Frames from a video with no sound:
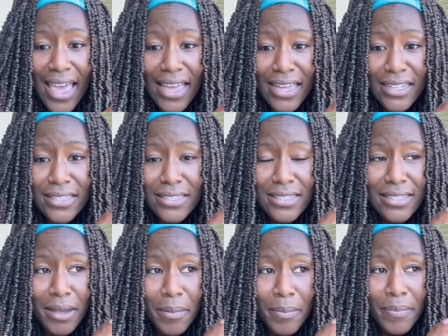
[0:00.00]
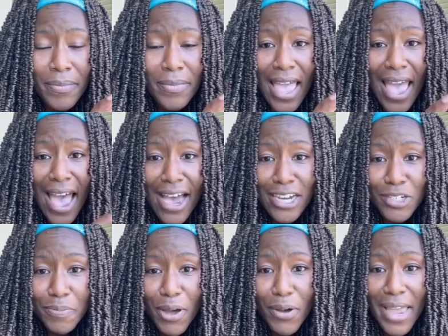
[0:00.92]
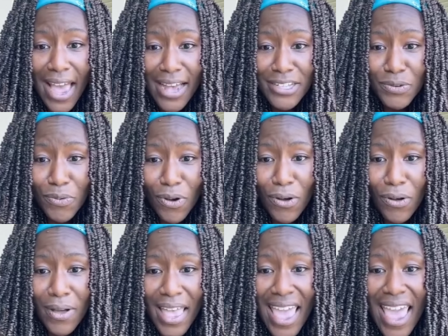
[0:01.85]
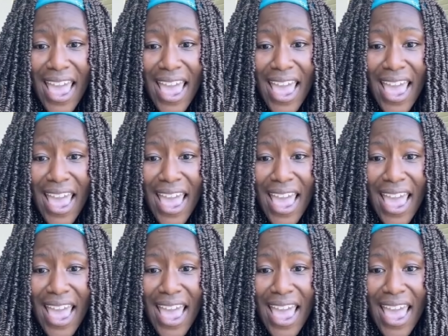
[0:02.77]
and some hash brown casserole.